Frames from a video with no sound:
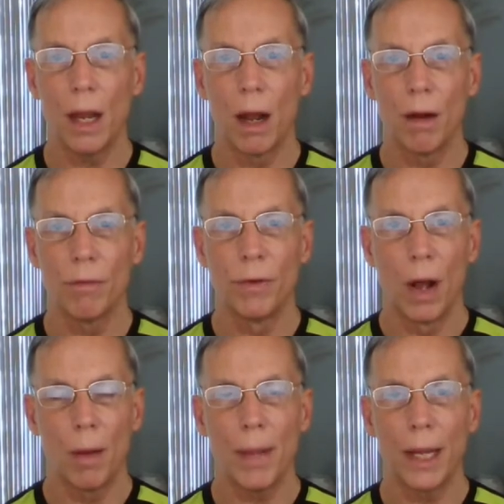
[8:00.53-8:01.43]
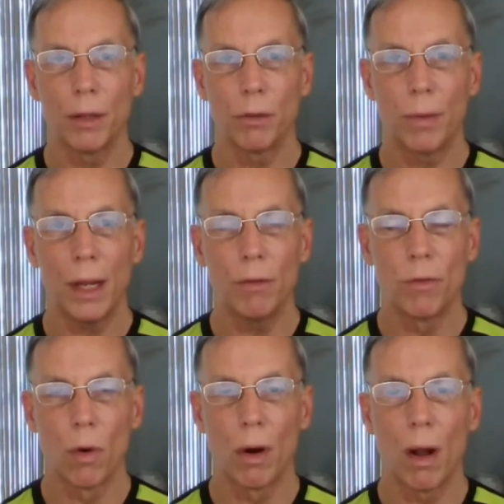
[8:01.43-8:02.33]
of omega 3
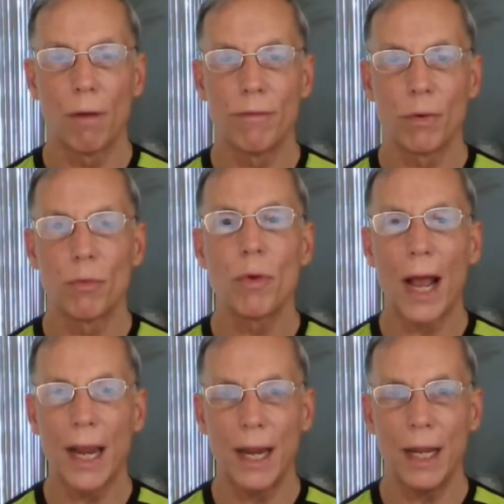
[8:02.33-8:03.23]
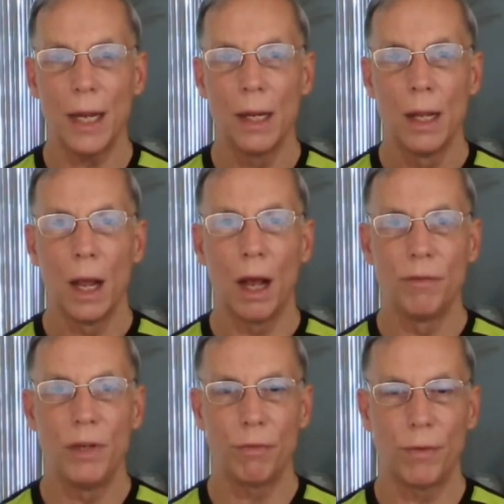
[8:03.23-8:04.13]
for a variety
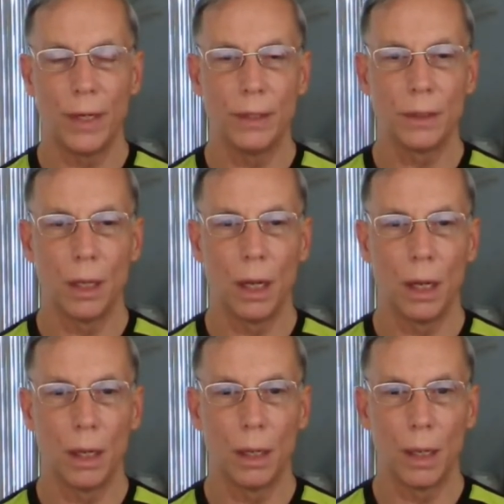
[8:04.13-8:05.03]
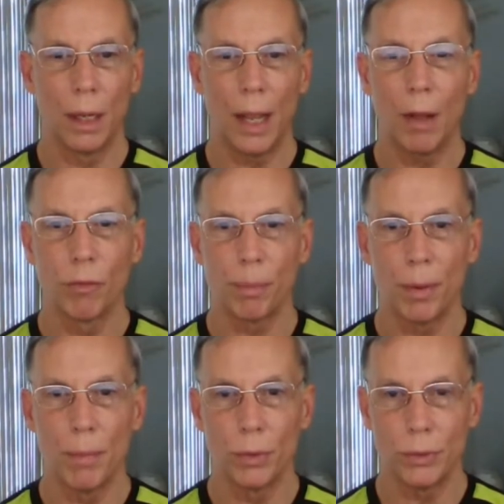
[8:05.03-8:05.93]
of different uh, health
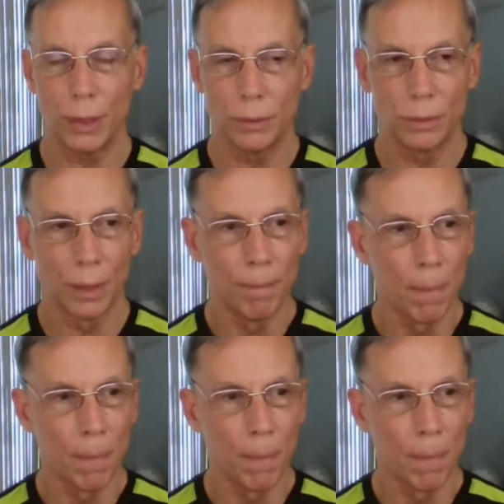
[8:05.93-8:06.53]
promotions.